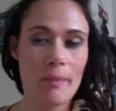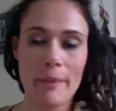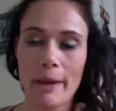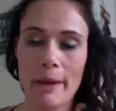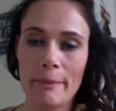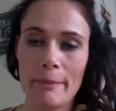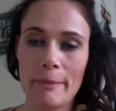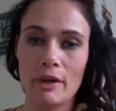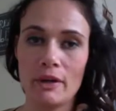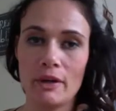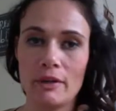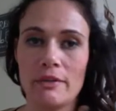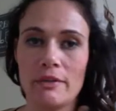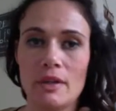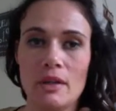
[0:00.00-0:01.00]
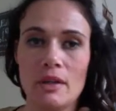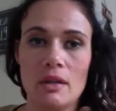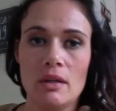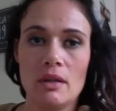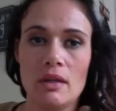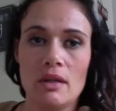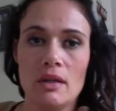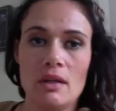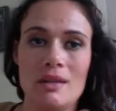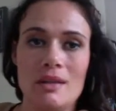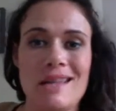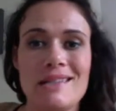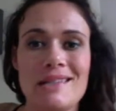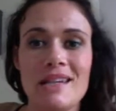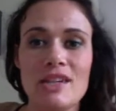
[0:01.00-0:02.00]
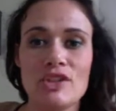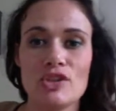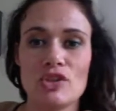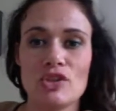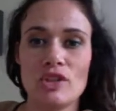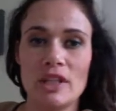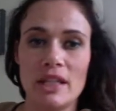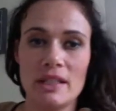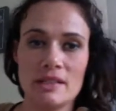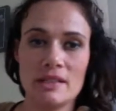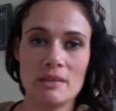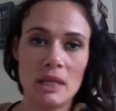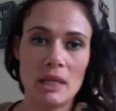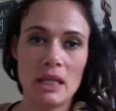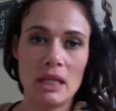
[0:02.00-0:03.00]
pepper. And that's like a treat to me.